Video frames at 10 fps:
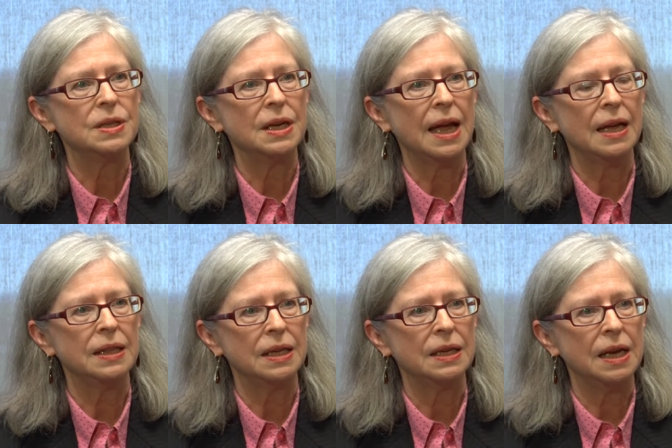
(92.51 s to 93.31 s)
The, Ca
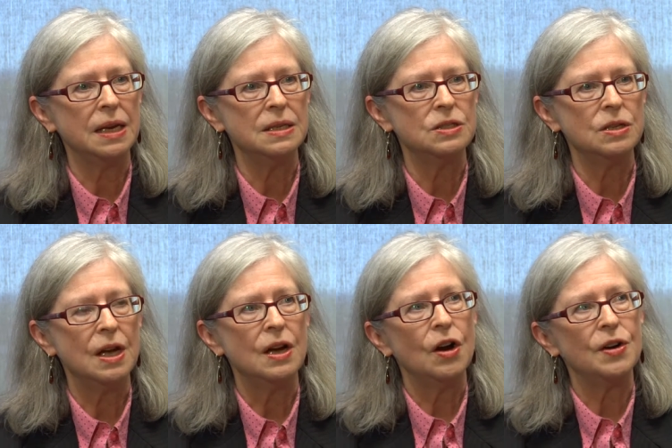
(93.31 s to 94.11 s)
the Canadians
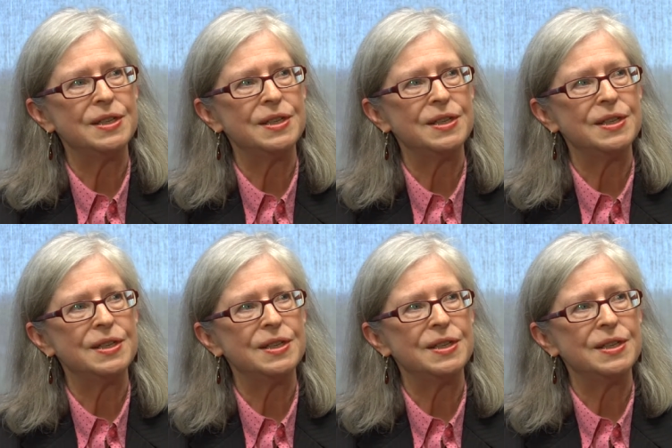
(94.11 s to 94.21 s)
are